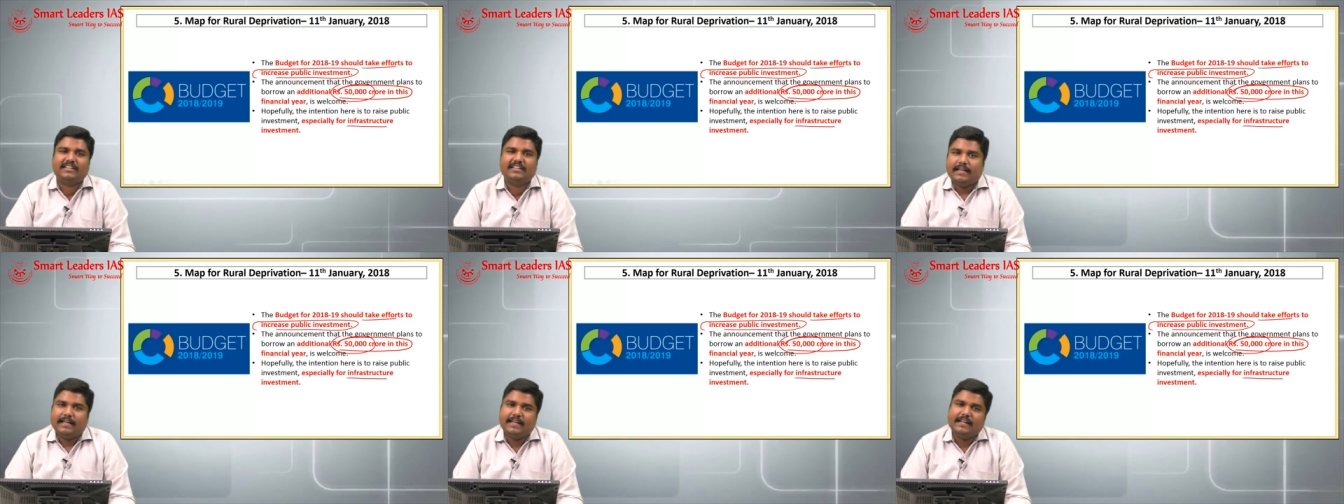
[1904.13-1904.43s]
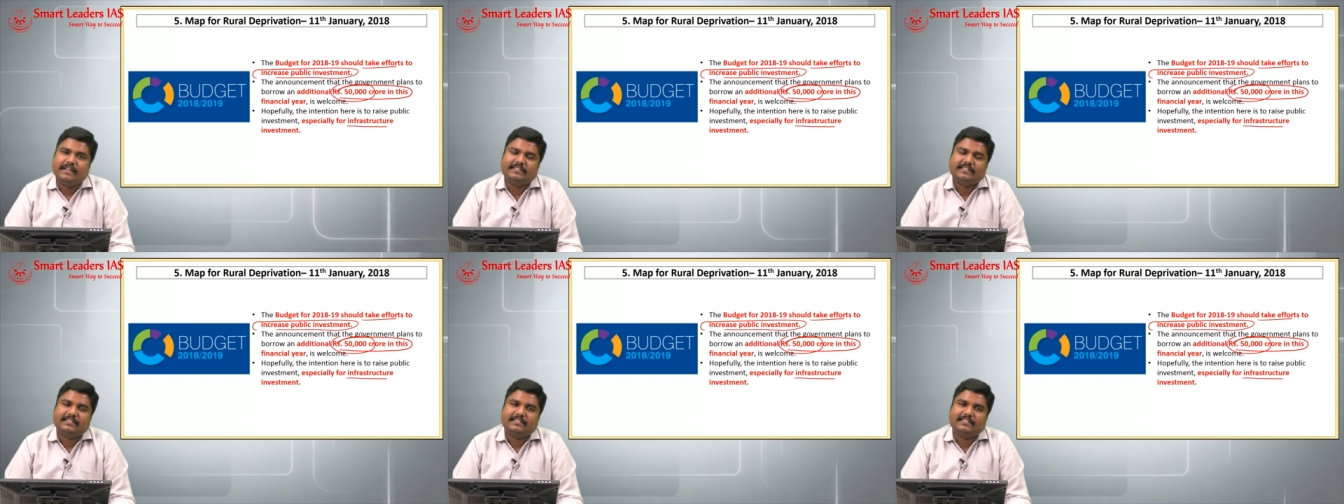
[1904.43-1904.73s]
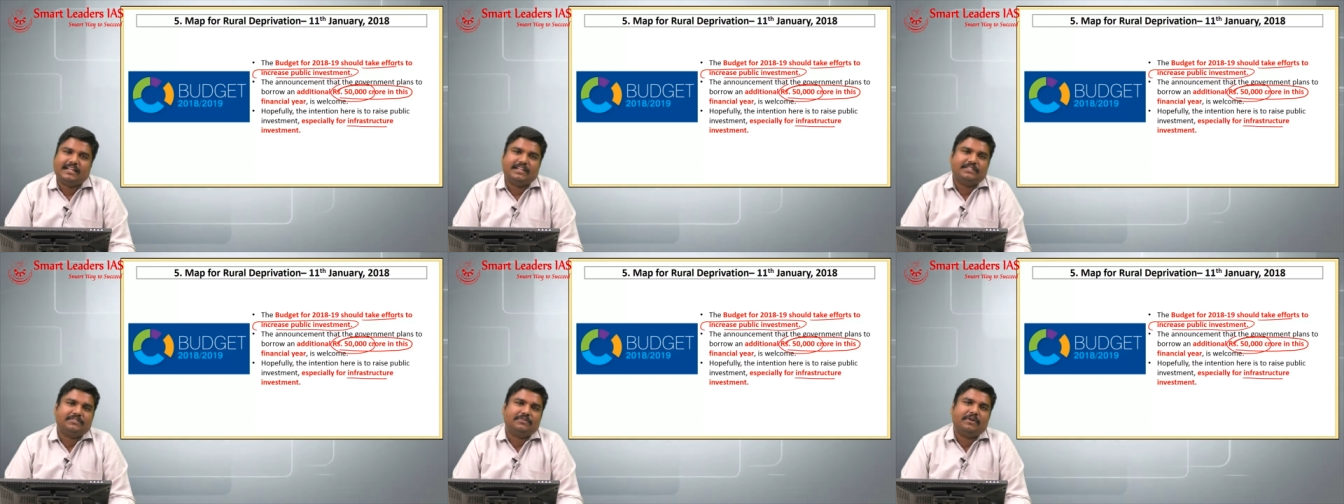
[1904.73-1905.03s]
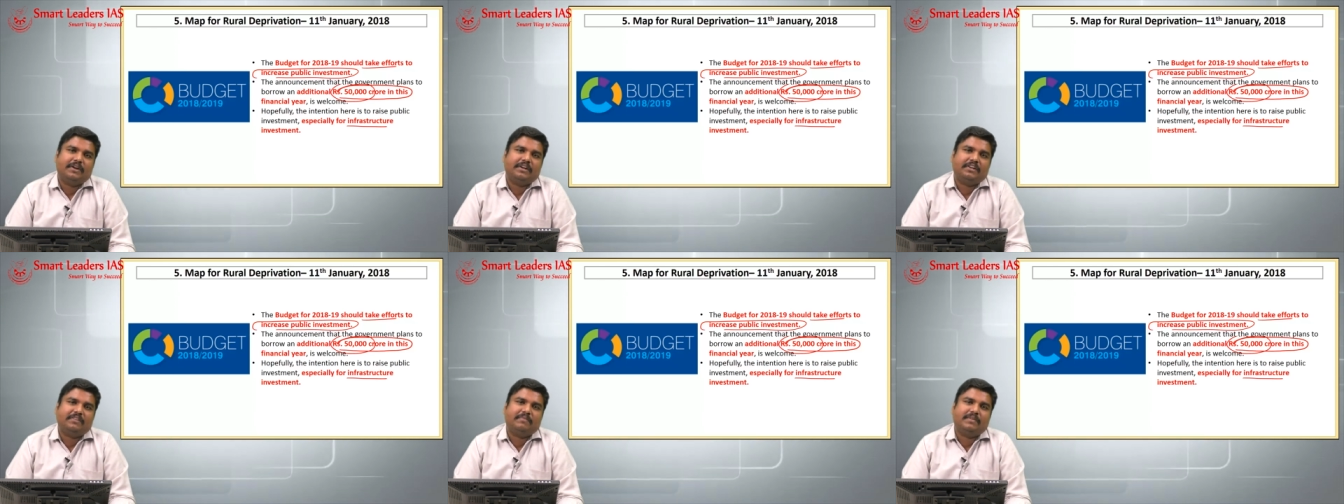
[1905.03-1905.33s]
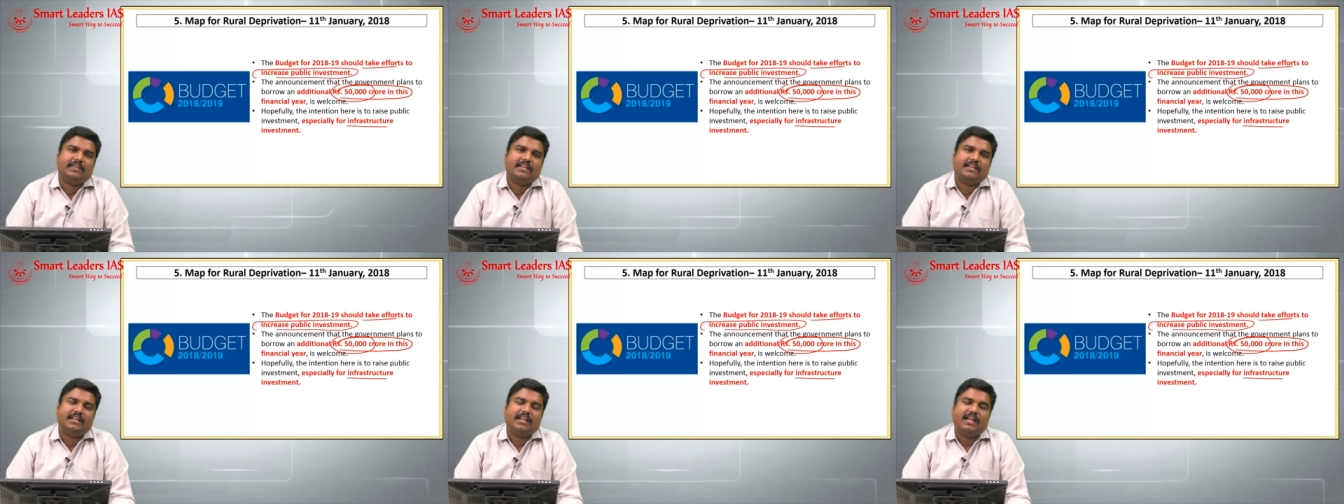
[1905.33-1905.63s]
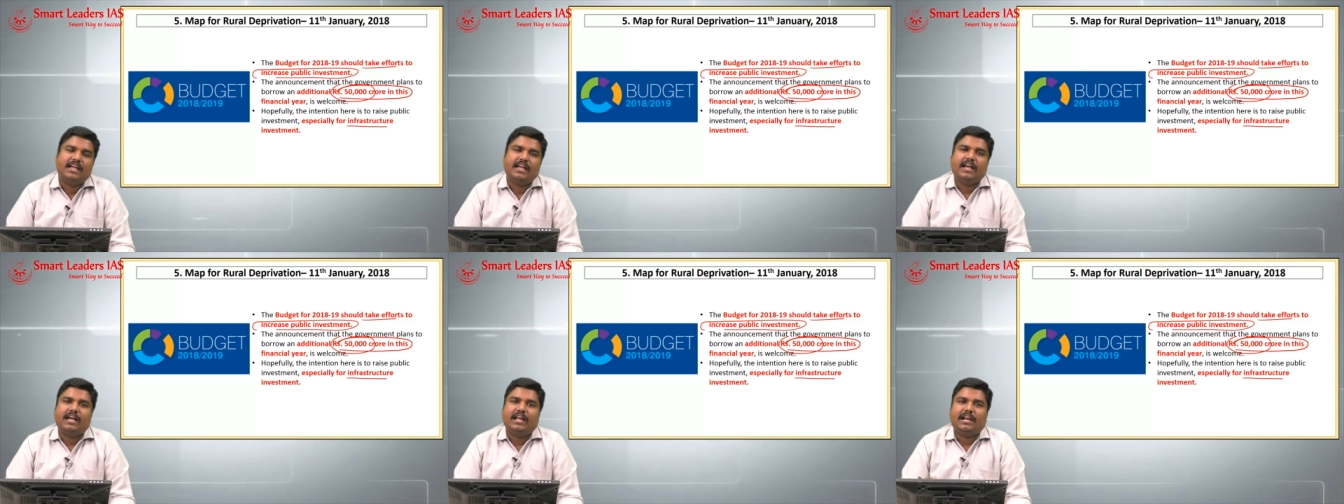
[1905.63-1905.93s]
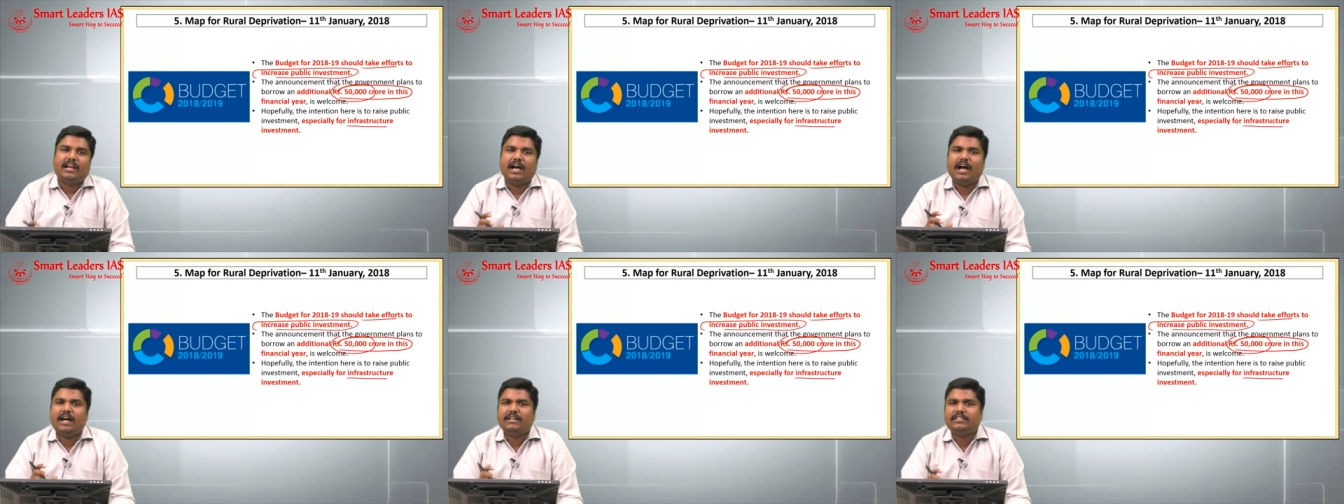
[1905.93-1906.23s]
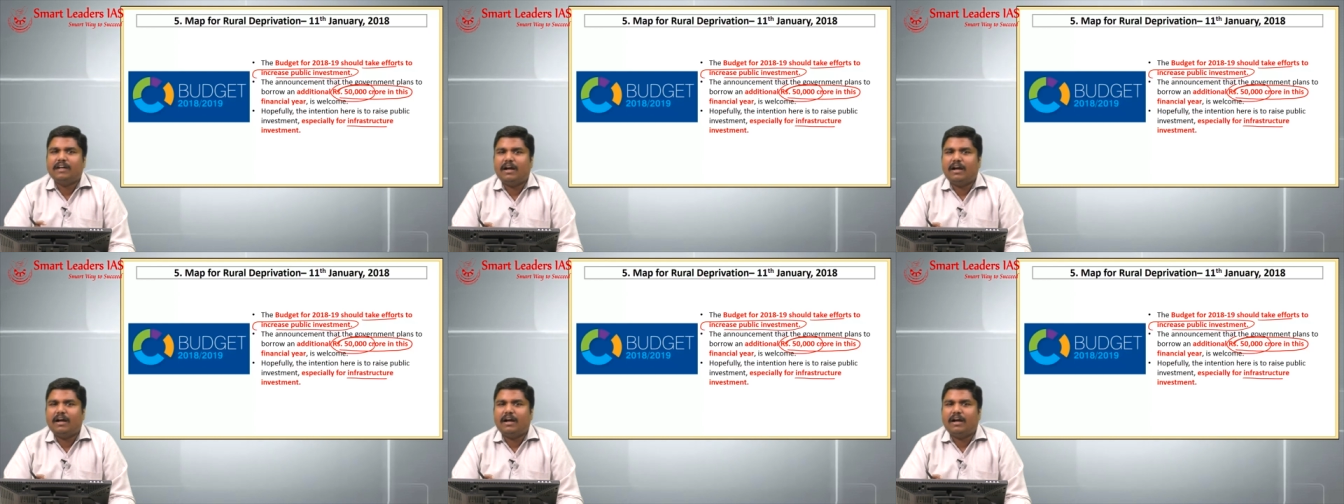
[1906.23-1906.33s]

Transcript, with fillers: Hence, there is going to be a large